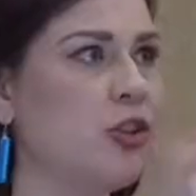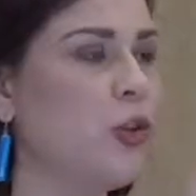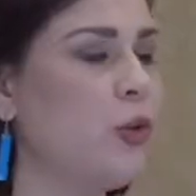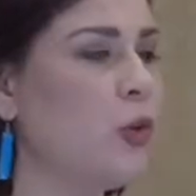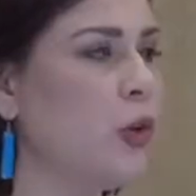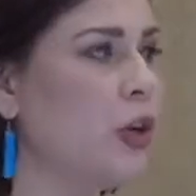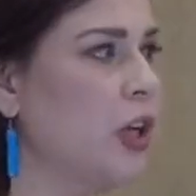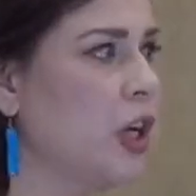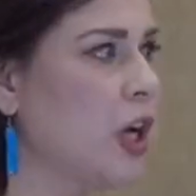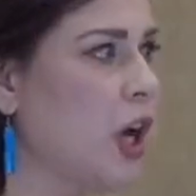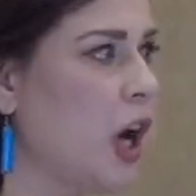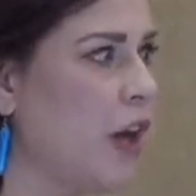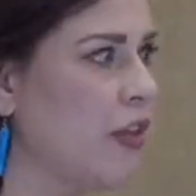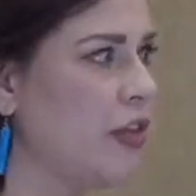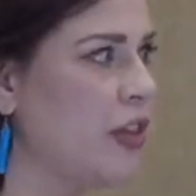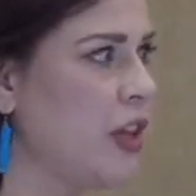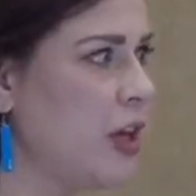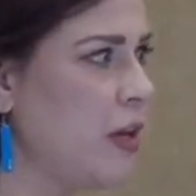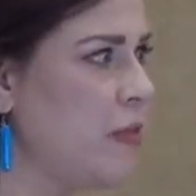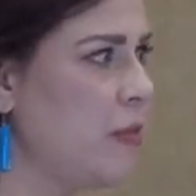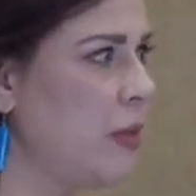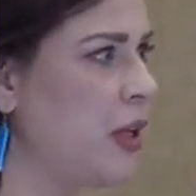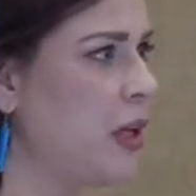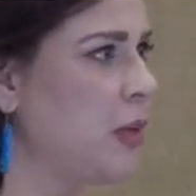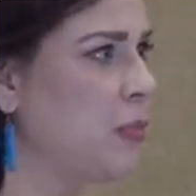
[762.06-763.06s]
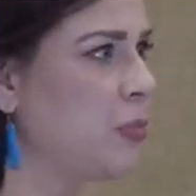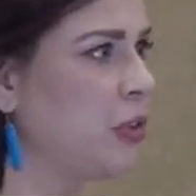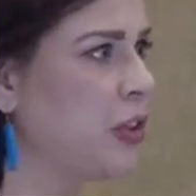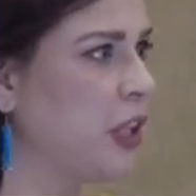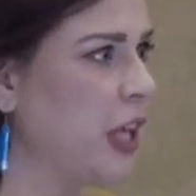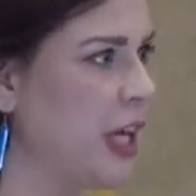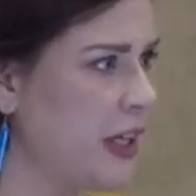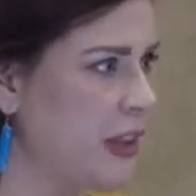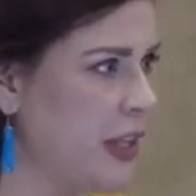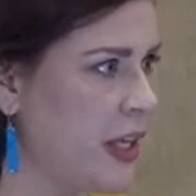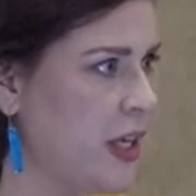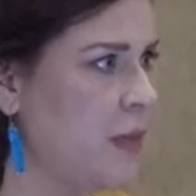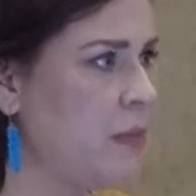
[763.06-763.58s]
you can cut them and
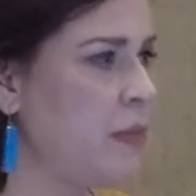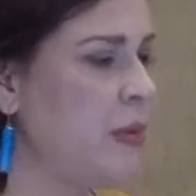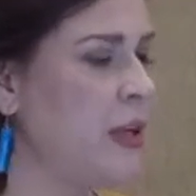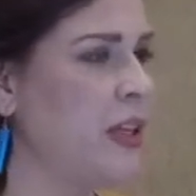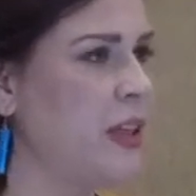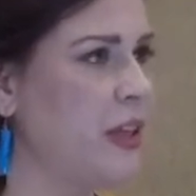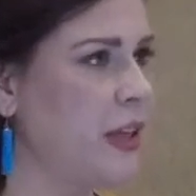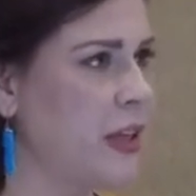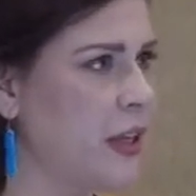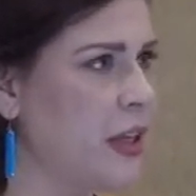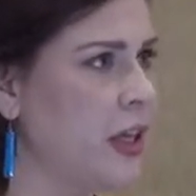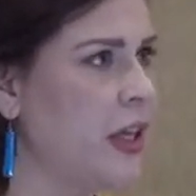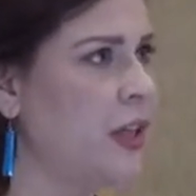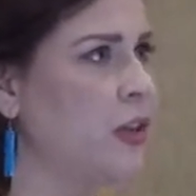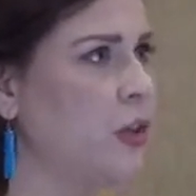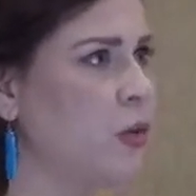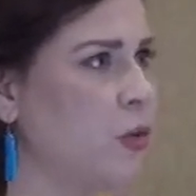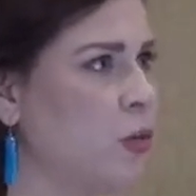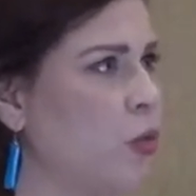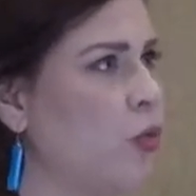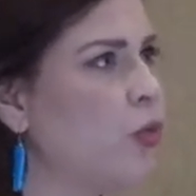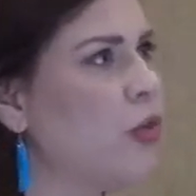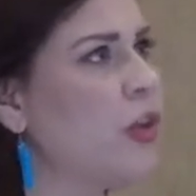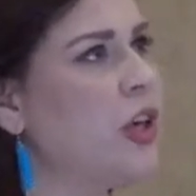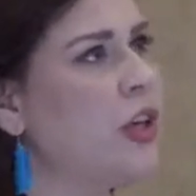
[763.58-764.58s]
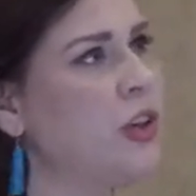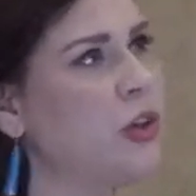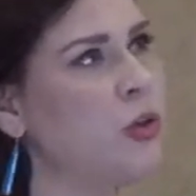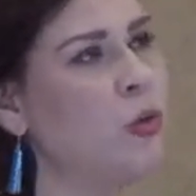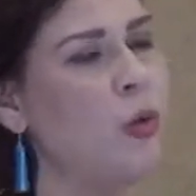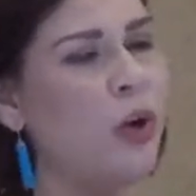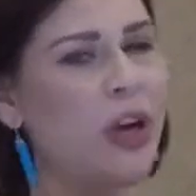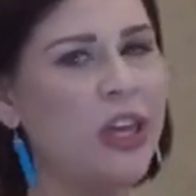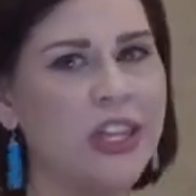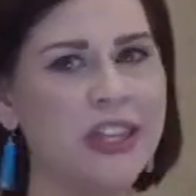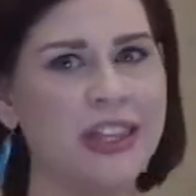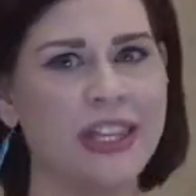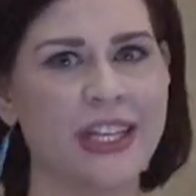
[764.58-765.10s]
apply them in the
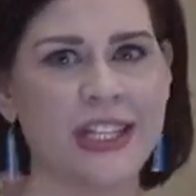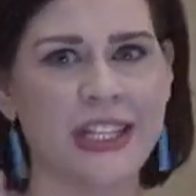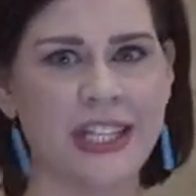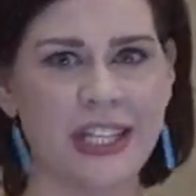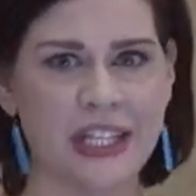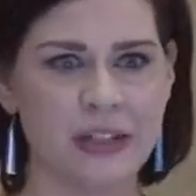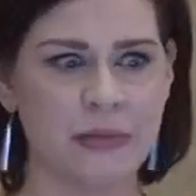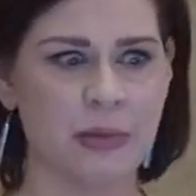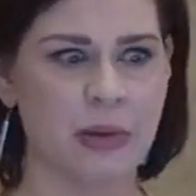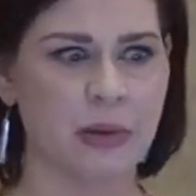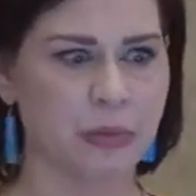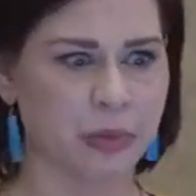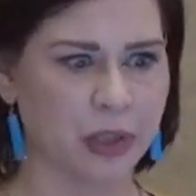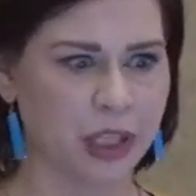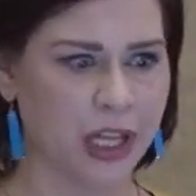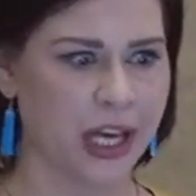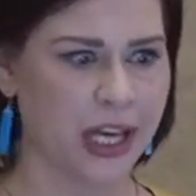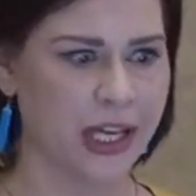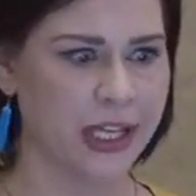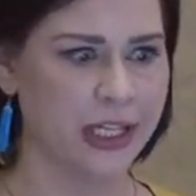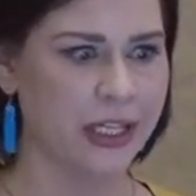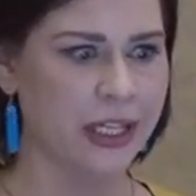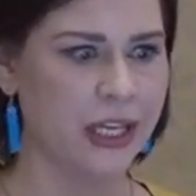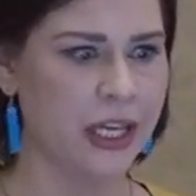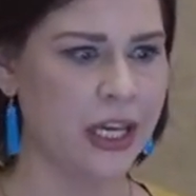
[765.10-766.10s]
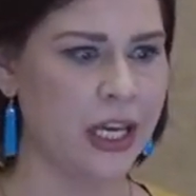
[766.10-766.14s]
way that they need to be applied.